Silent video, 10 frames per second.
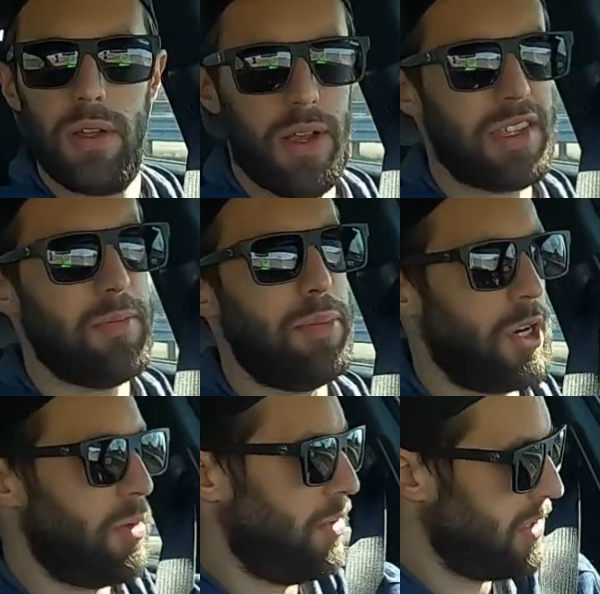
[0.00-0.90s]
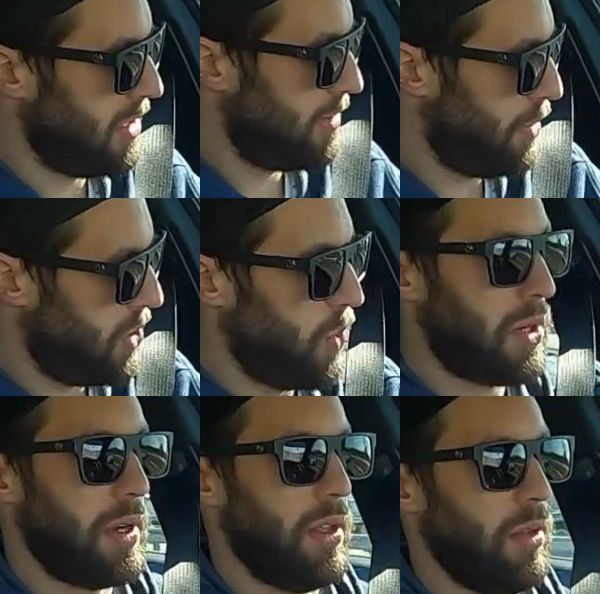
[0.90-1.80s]
Lots of burbles. Let's put the
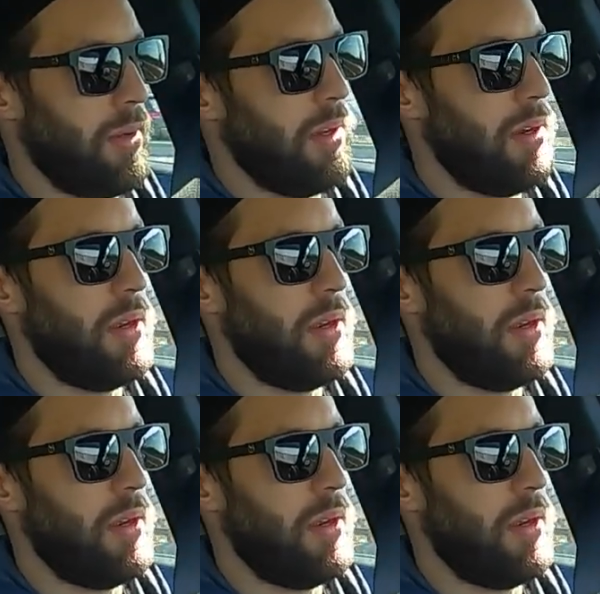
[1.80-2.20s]
window down a little bit.